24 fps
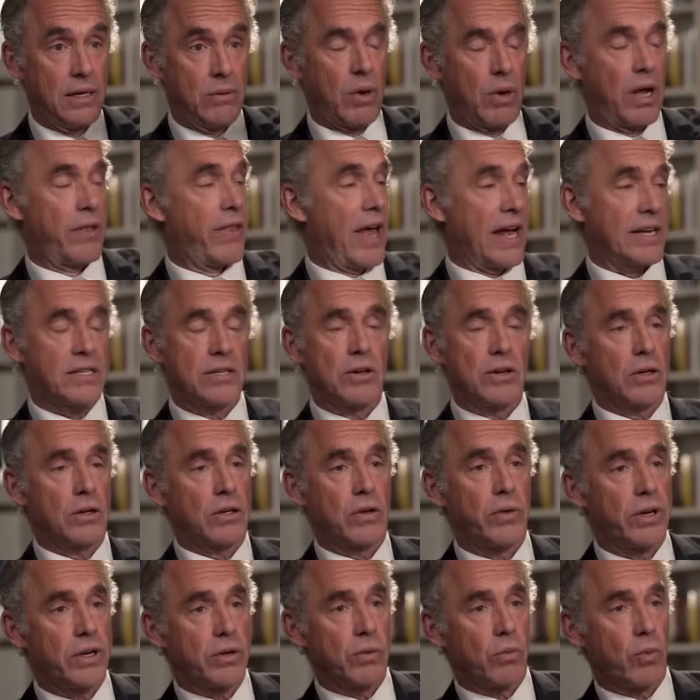Well, that's not
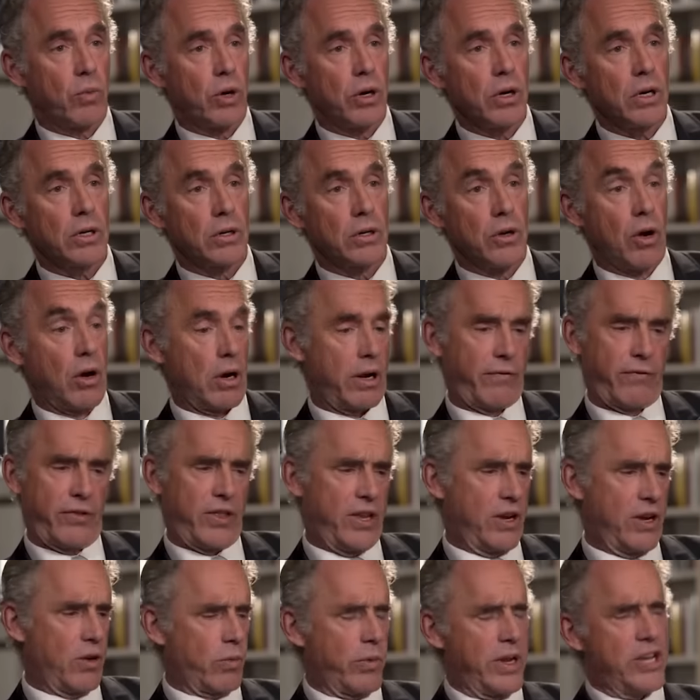going to work, not if
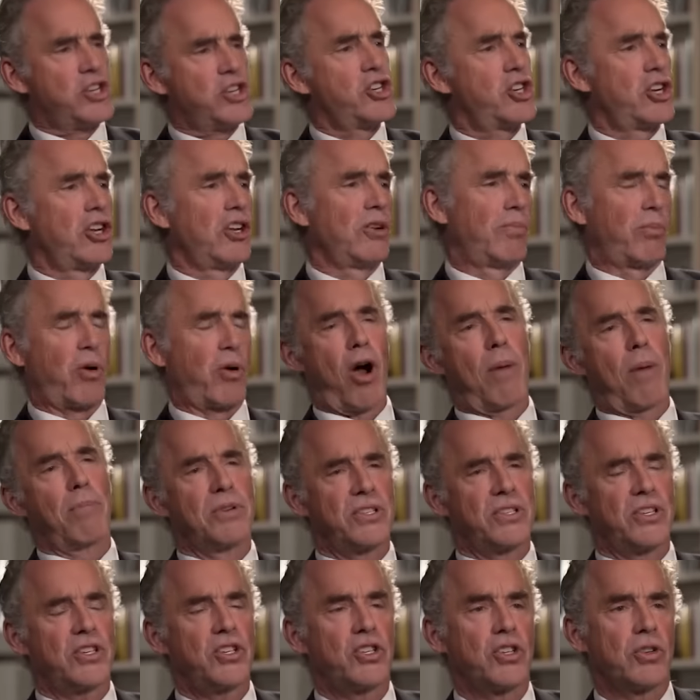the original
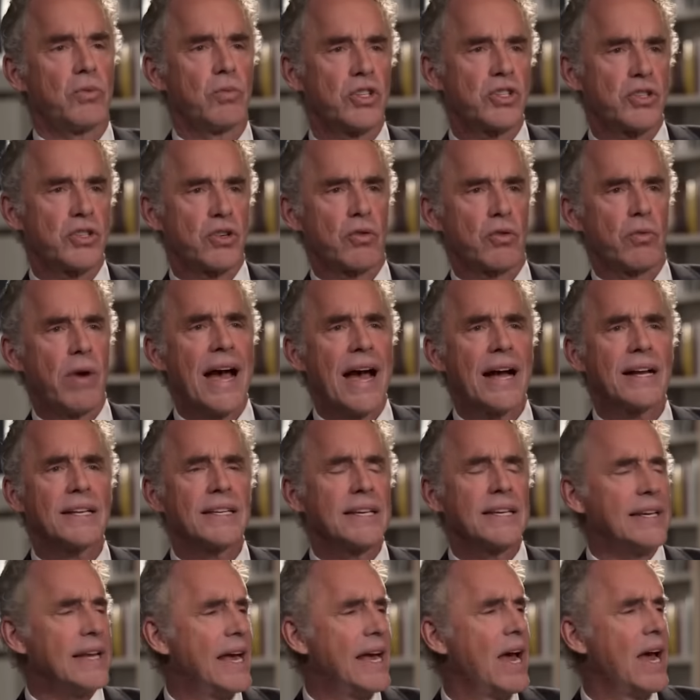proposition was
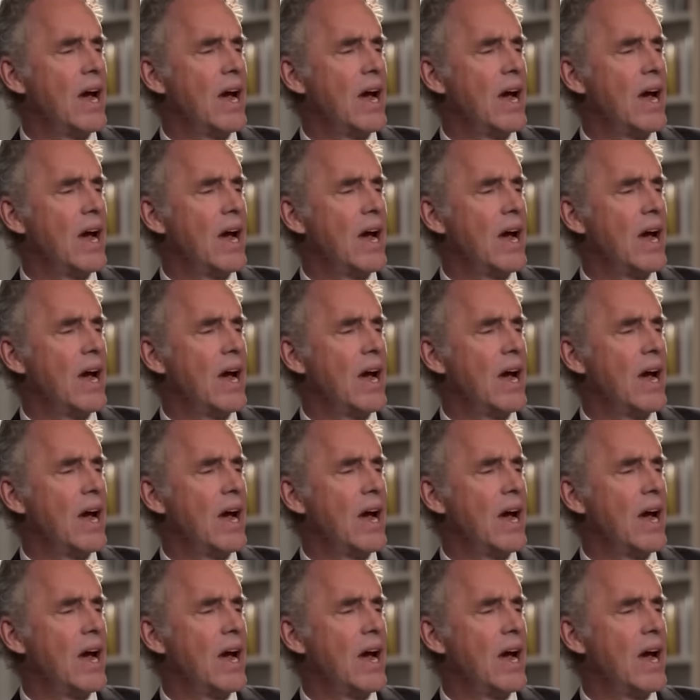correct. And